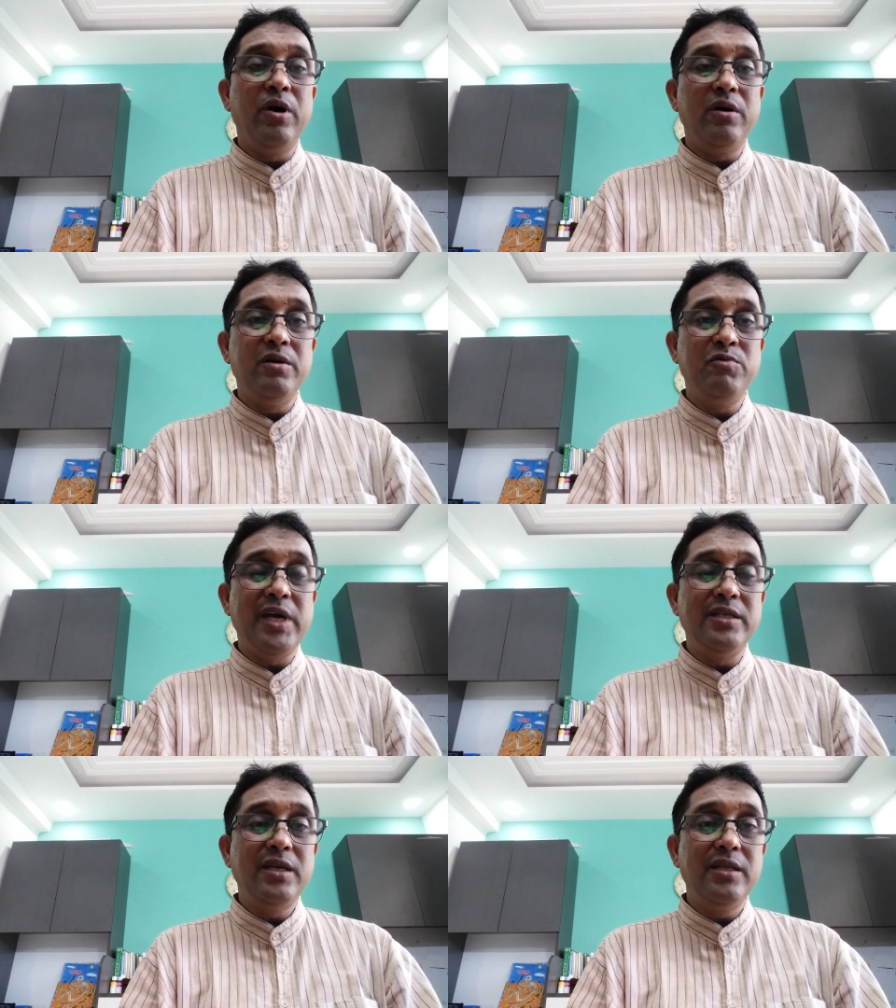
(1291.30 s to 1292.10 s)
you
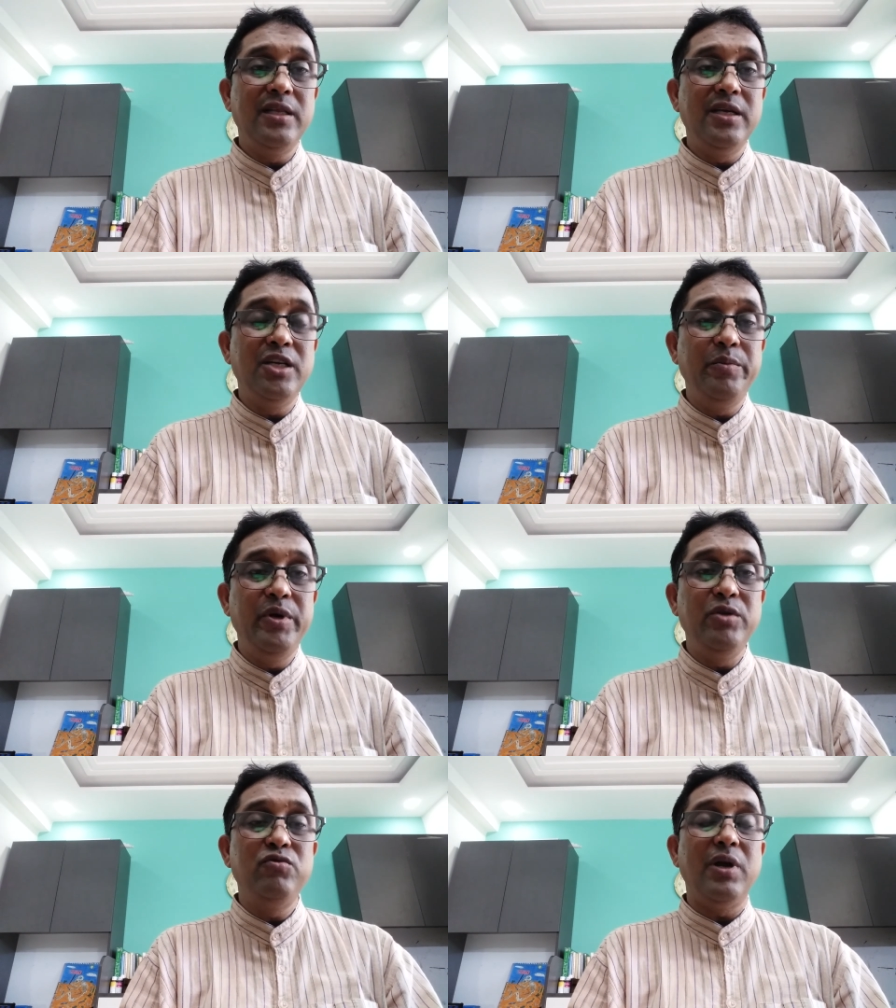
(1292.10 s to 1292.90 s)
can say the
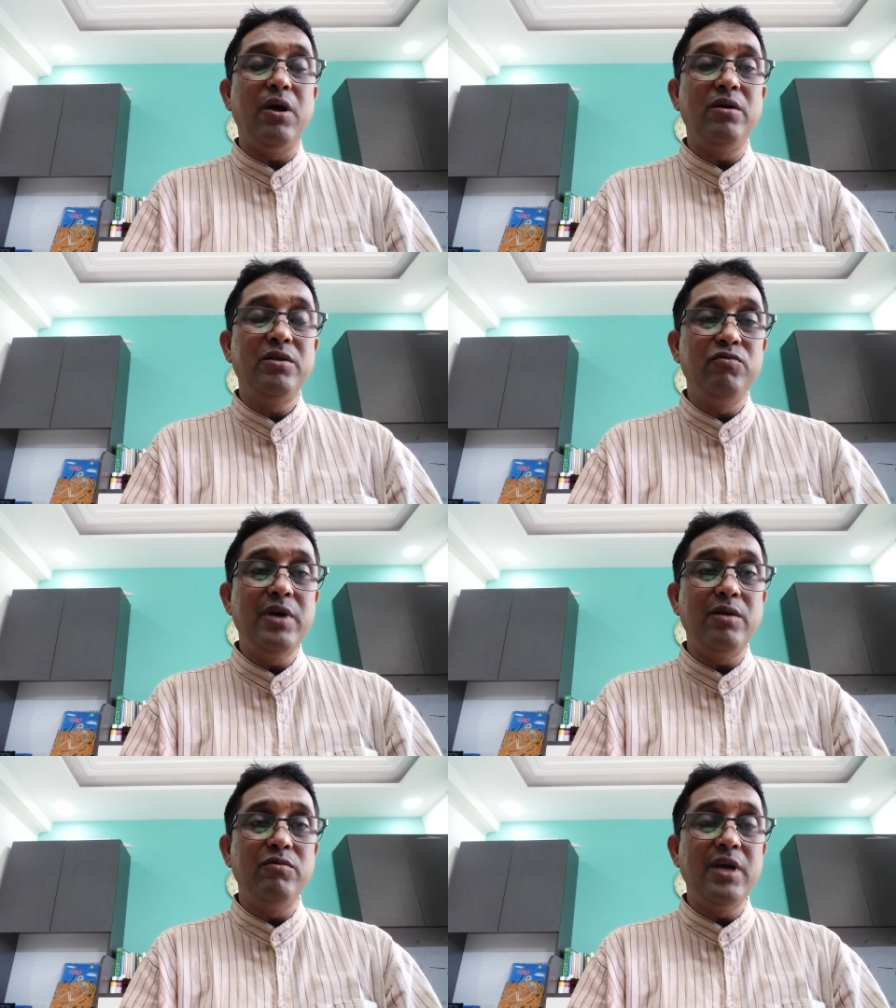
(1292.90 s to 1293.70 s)
individual, or we
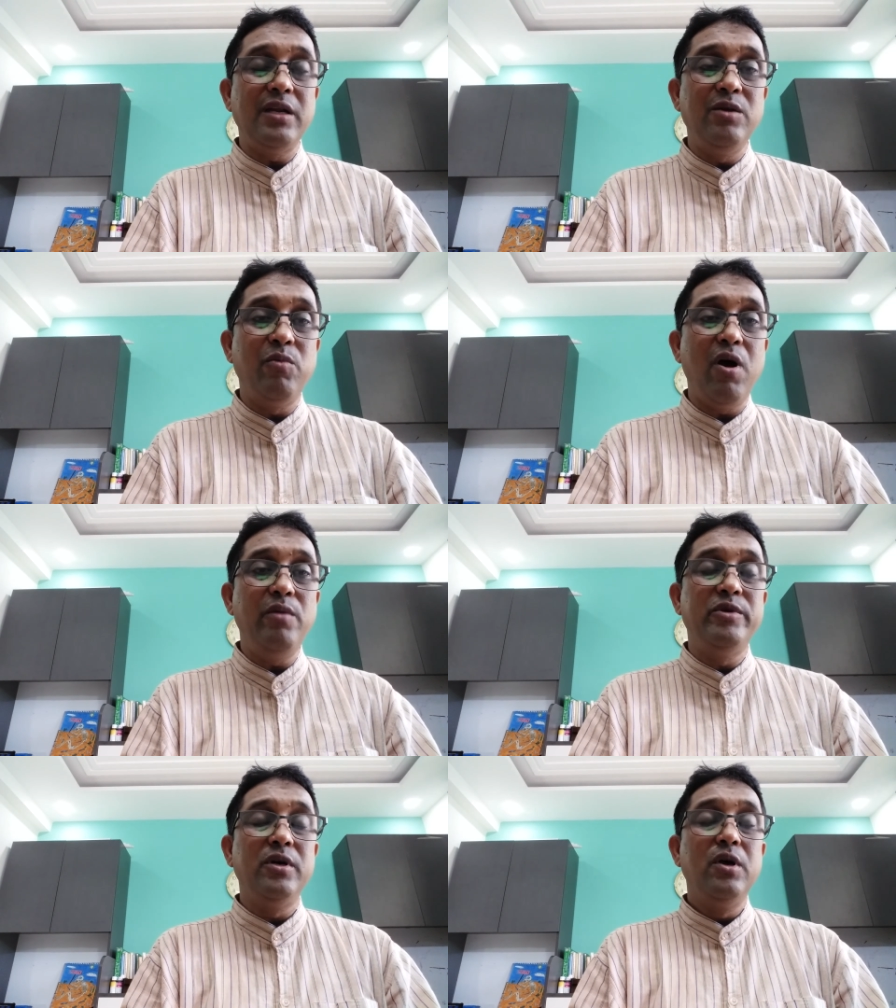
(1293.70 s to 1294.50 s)
are
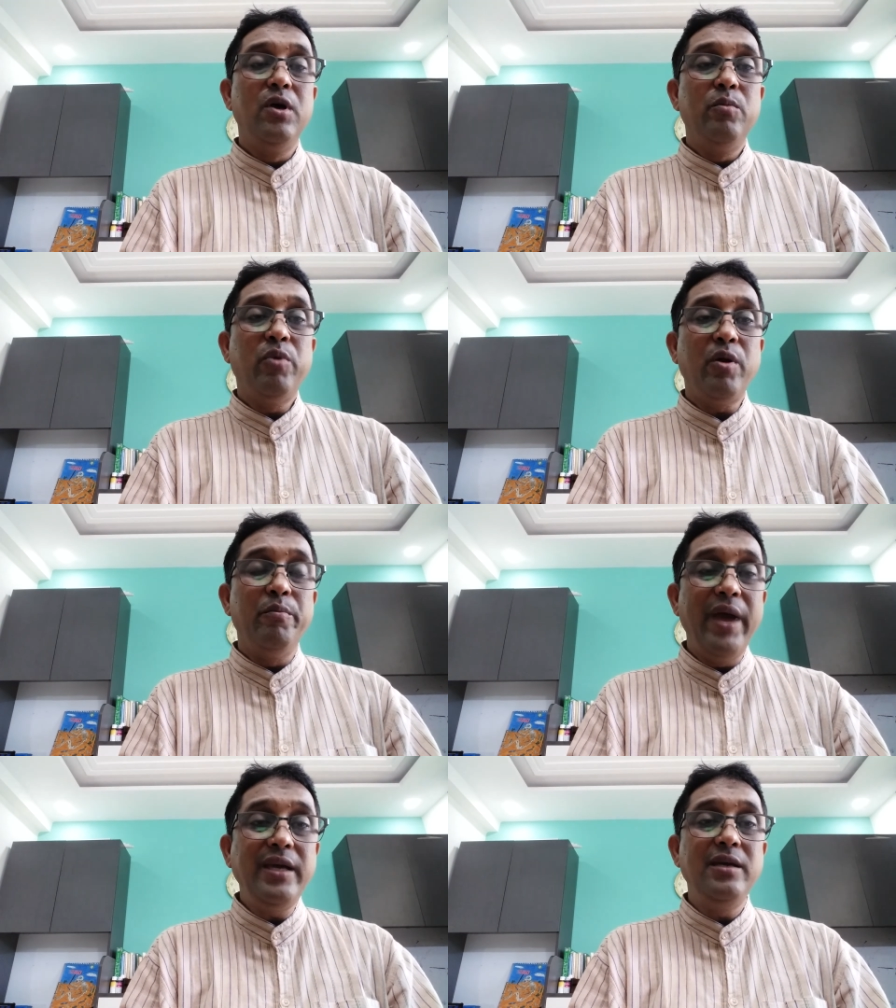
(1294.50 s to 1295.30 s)
involved for
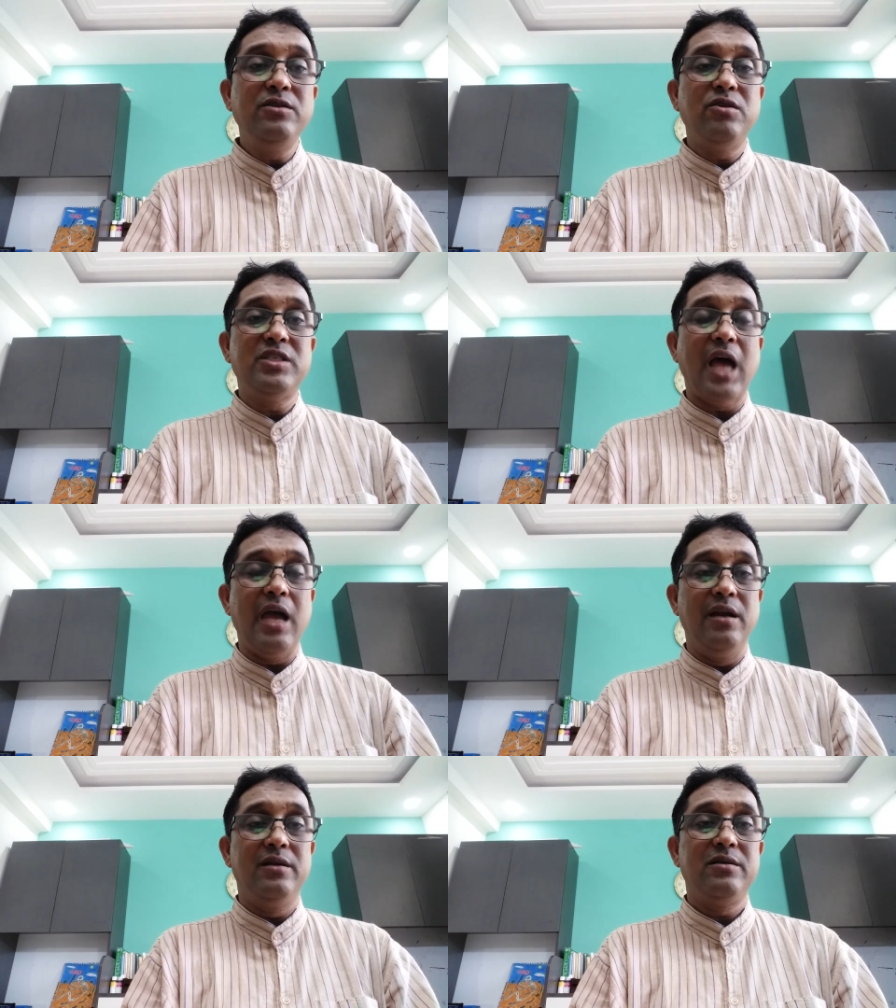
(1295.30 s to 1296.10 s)
making the
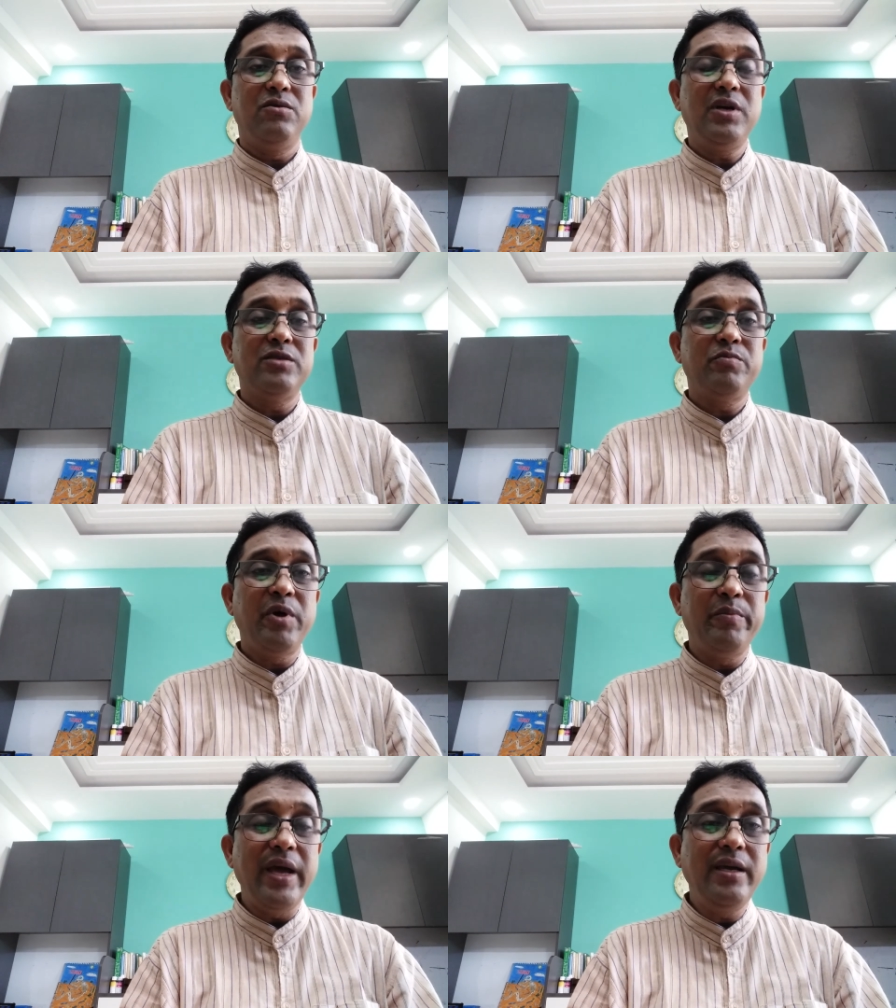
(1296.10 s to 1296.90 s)
child, okay,
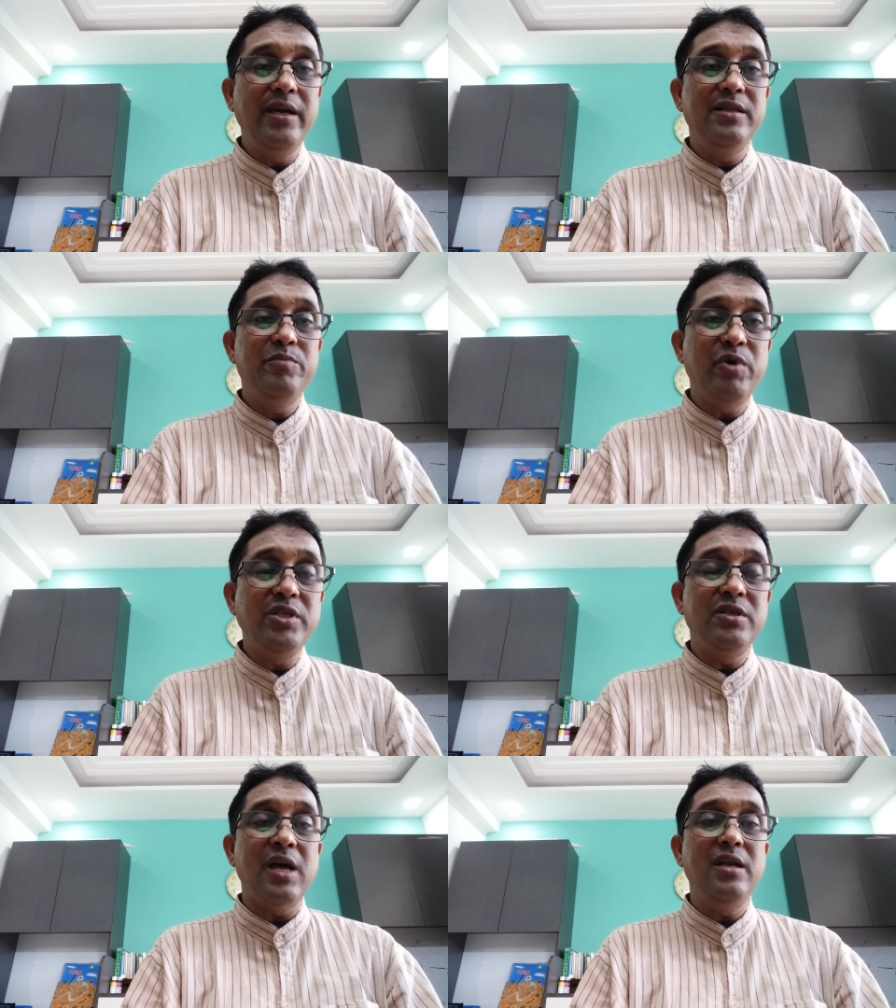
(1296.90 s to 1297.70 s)
for making the
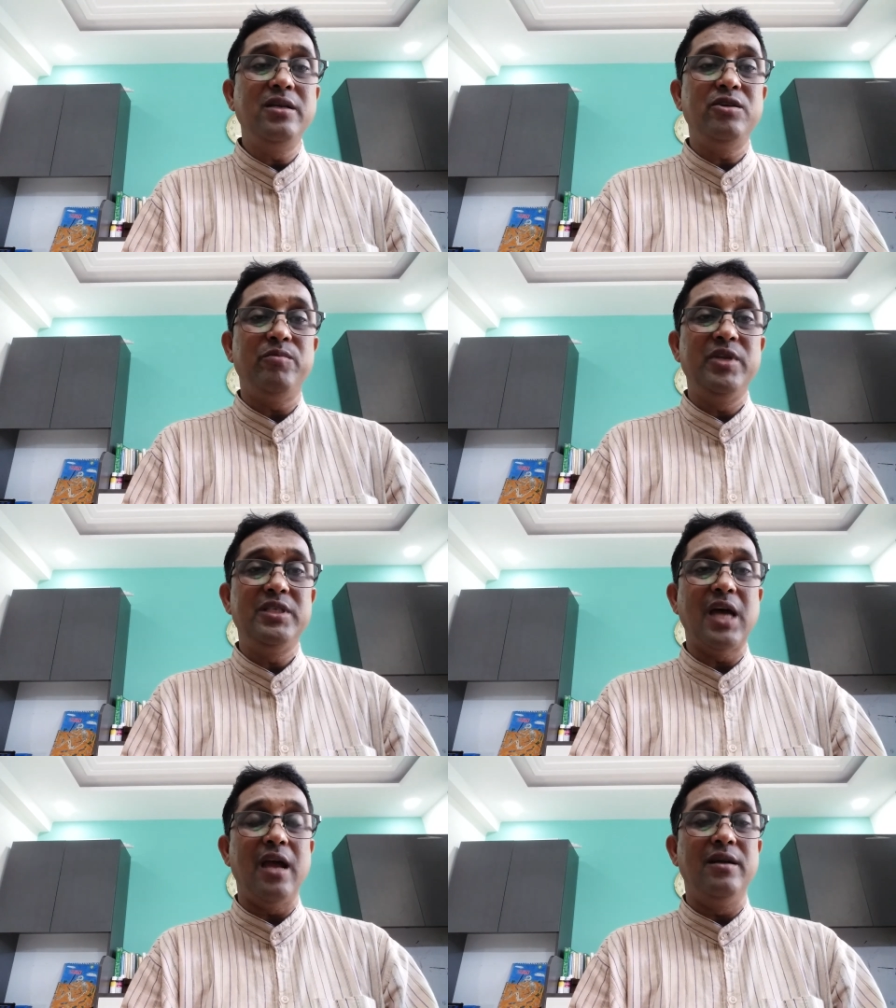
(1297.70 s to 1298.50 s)
personality of the
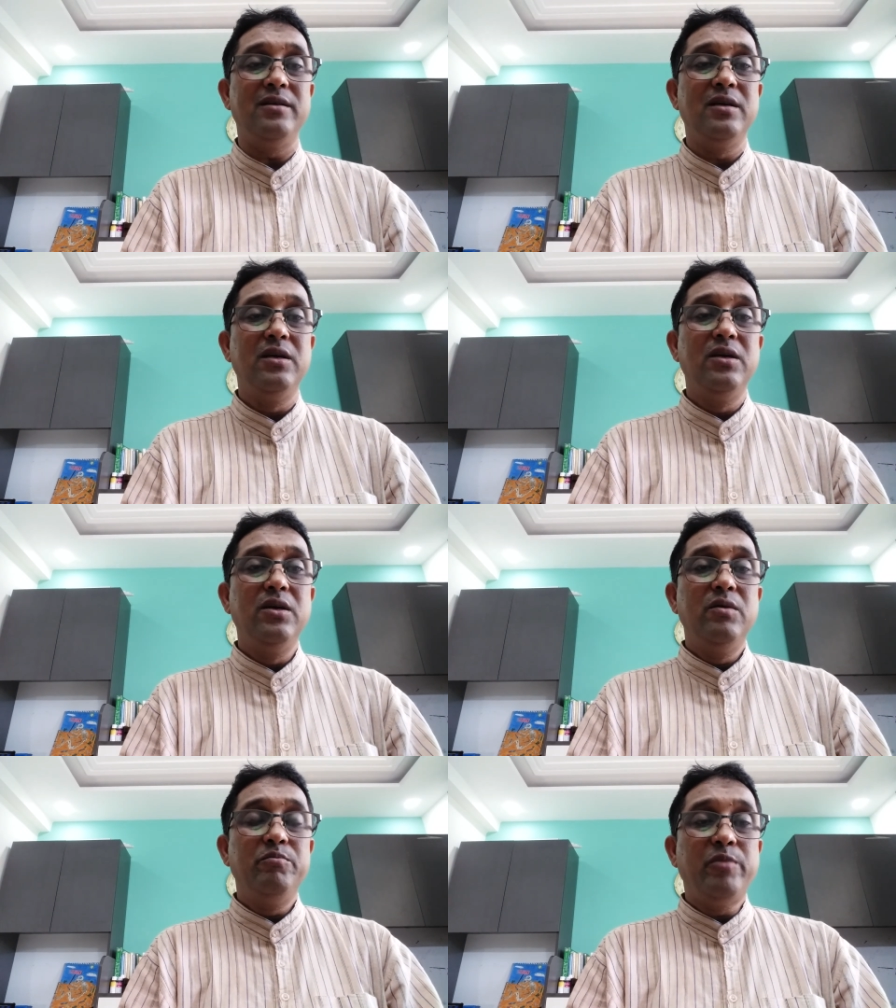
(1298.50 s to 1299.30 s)
child,
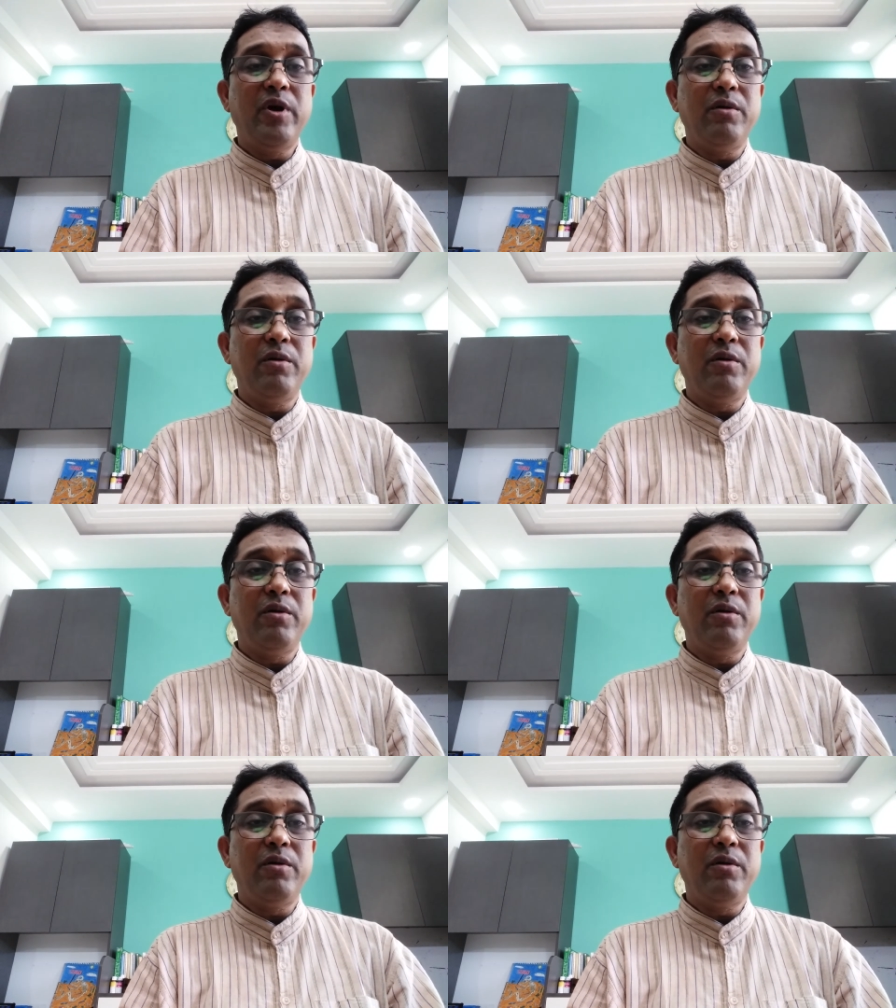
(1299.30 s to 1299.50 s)
for